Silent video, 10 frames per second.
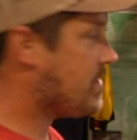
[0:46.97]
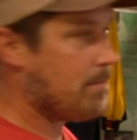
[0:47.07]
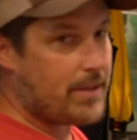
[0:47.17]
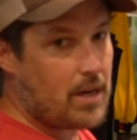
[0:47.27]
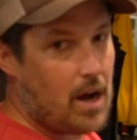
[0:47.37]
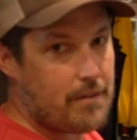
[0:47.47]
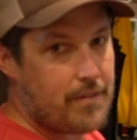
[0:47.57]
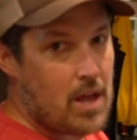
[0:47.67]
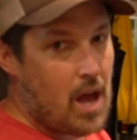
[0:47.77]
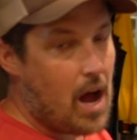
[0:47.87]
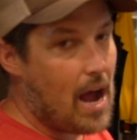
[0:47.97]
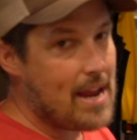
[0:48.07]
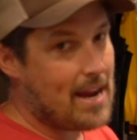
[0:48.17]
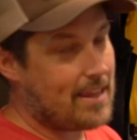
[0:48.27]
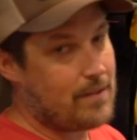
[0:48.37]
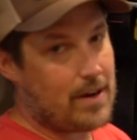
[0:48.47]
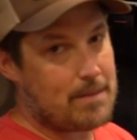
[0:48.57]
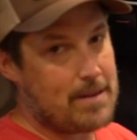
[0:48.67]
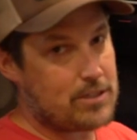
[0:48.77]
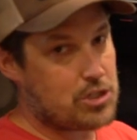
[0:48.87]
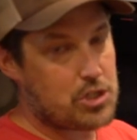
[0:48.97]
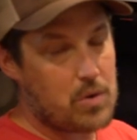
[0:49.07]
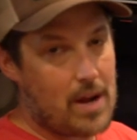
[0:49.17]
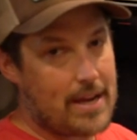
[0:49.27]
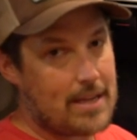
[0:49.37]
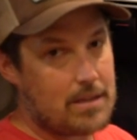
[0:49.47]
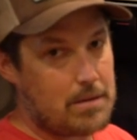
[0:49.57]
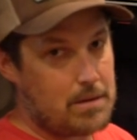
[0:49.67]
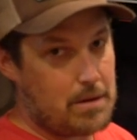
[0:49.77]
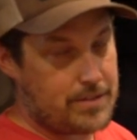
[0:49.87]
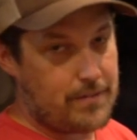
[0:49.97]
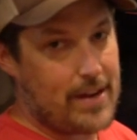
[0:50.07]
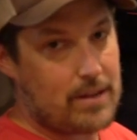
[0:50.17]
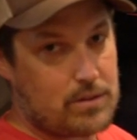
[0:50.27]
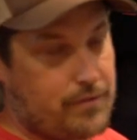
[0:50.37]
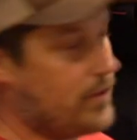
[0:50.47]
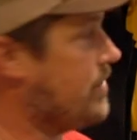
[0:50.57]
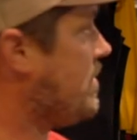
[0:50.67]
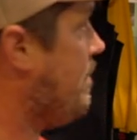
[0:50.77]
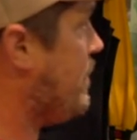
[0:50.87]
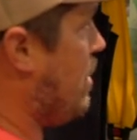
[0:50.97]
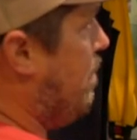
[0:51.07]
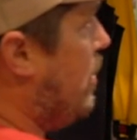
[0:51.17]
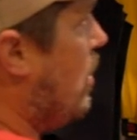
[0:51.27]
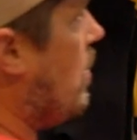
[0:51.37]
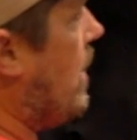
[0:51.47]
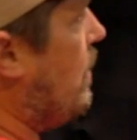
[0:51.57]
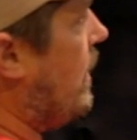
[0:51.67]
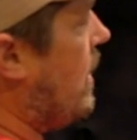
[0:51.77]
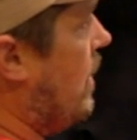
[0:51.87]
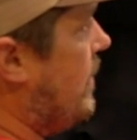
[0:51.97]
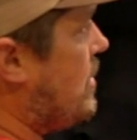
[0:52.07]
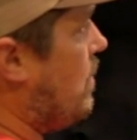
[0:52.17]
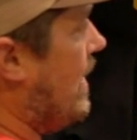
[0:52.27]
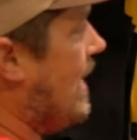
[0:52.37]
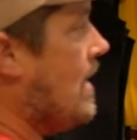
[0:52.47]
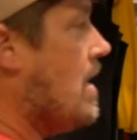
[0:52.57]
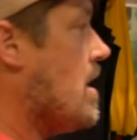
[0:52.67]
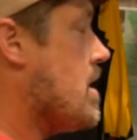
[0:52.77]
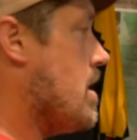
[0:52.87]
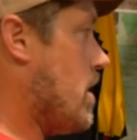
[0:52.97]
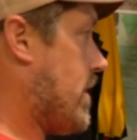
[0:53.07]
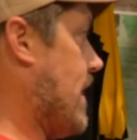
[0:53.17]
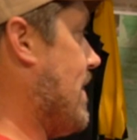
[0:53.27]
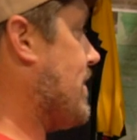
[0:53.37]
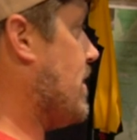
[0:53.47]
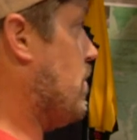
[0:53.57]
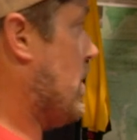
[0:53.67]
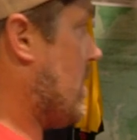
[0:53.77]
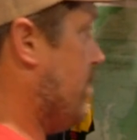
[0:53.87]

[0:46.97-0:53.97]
something off, I highly recommend just trying different angles first. So pull on it really hard this way. Okay, that didn't work.